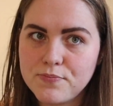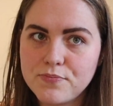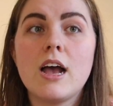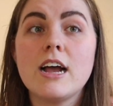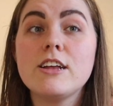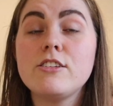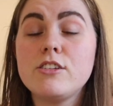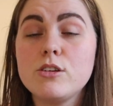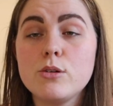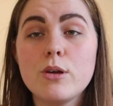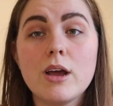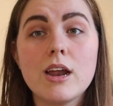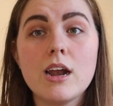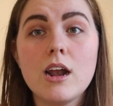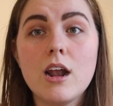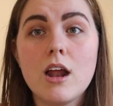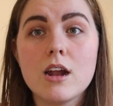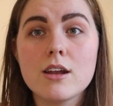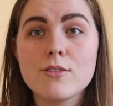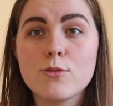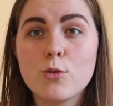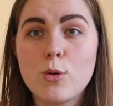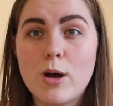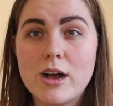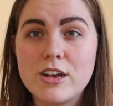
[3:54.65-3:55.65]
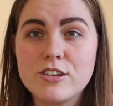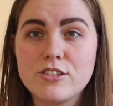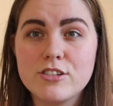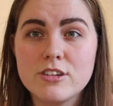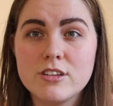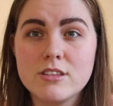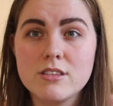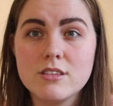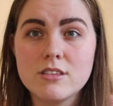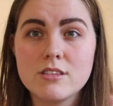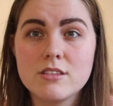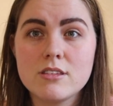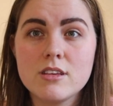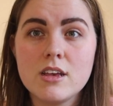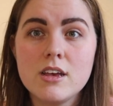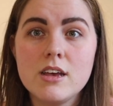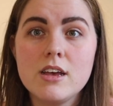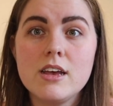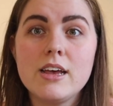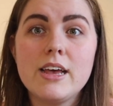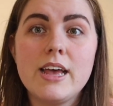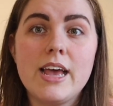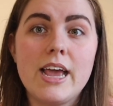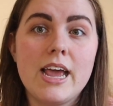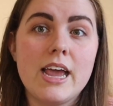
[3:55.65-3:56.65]
I do get a lot of questions
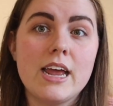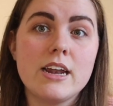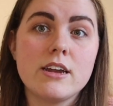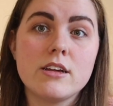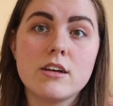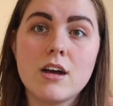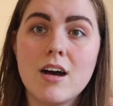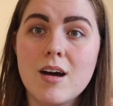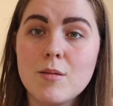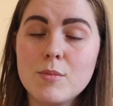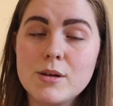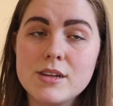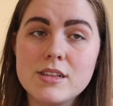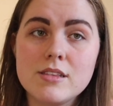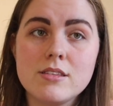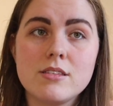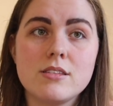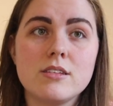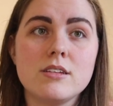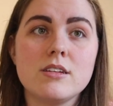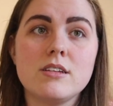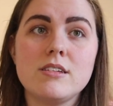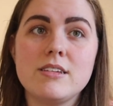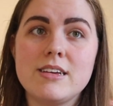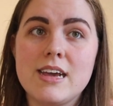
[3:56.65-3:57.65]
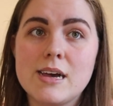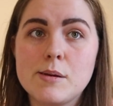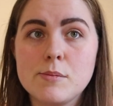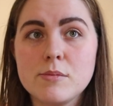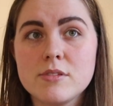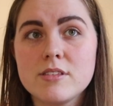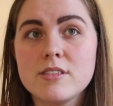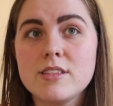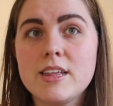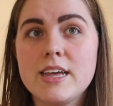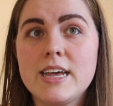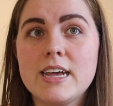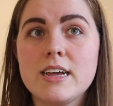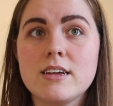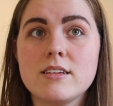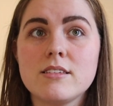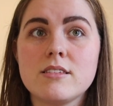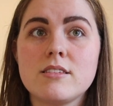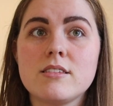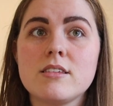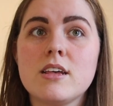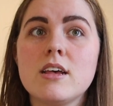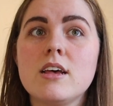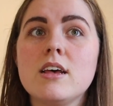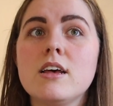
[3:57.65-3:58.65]
in comments and DMs and
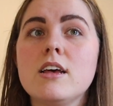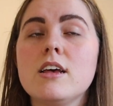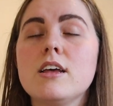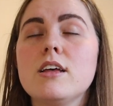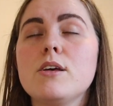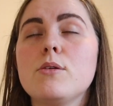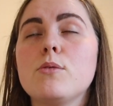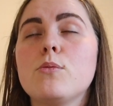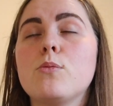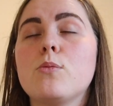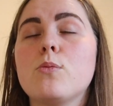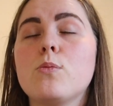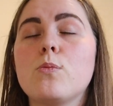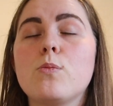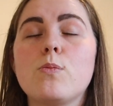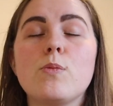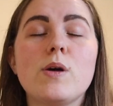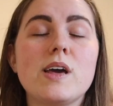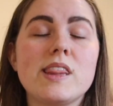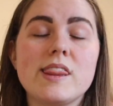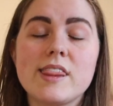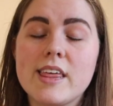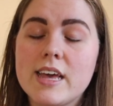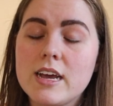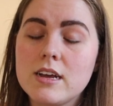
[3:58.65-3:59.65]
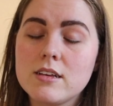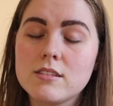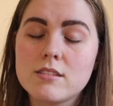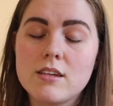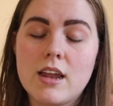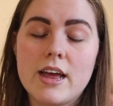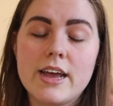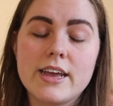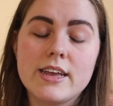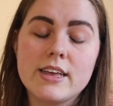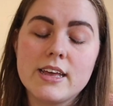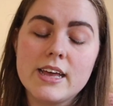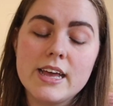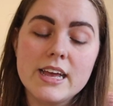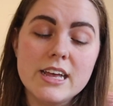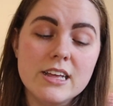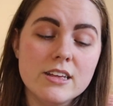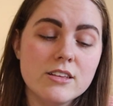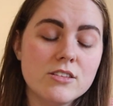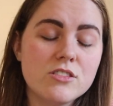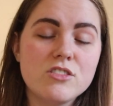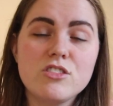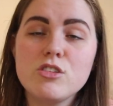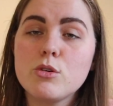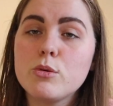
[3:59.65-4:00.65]
things with things like,
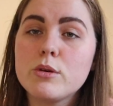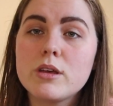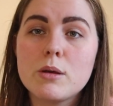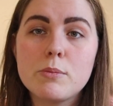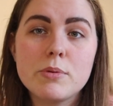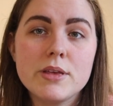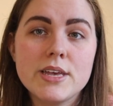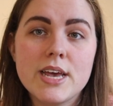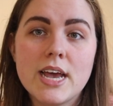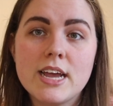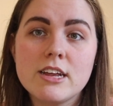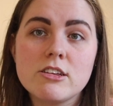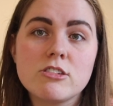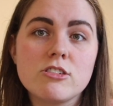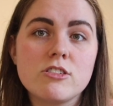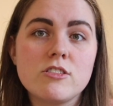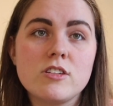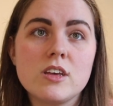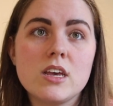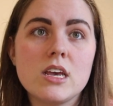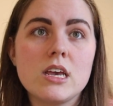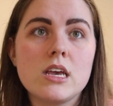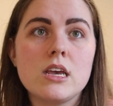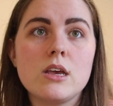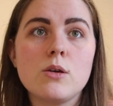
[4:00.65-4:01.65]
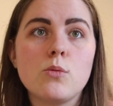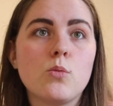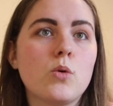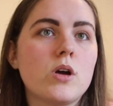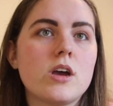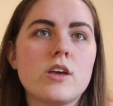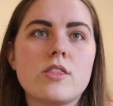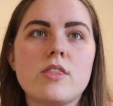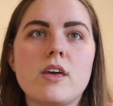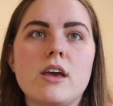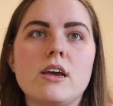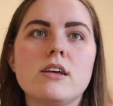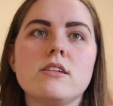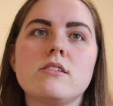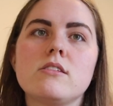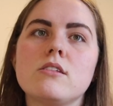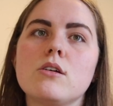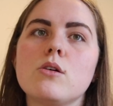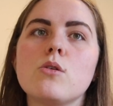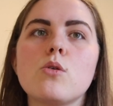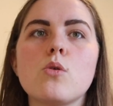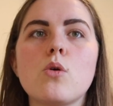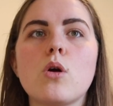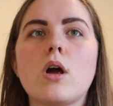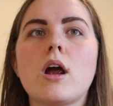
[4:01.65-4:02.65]
is doing a PhD worth it?
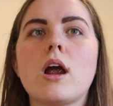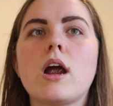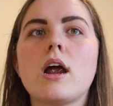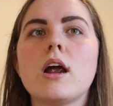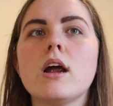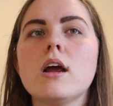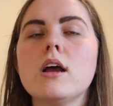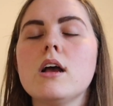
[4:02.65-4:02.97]
Or